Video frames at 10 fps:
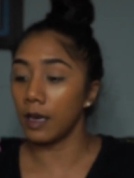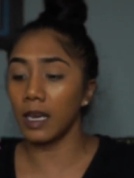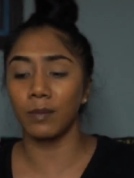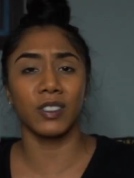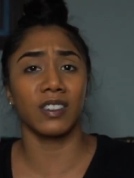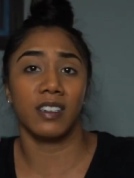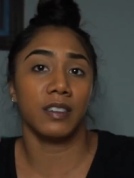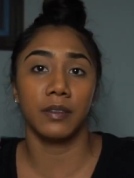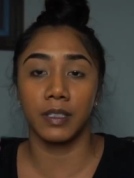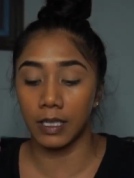I'm just gonna
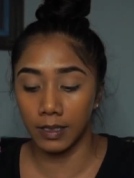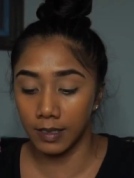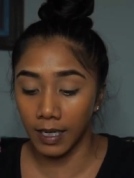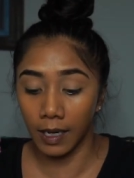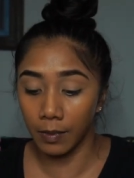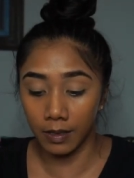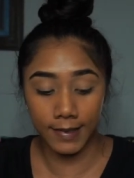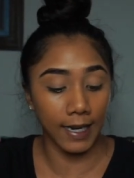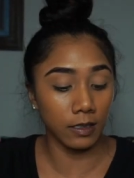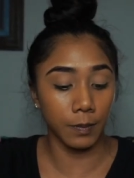use that same
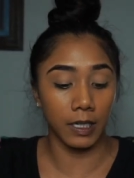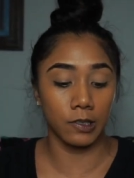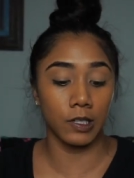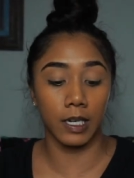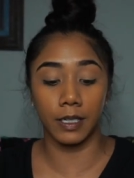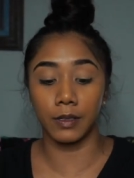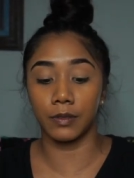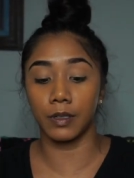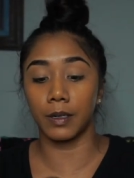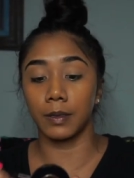exact brush that I
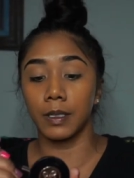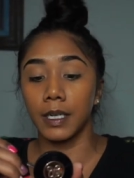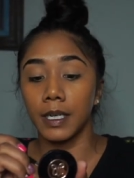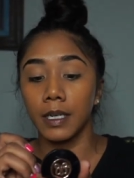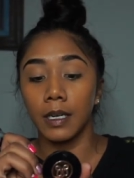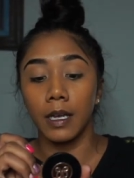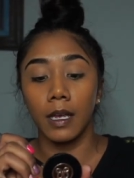used earlier,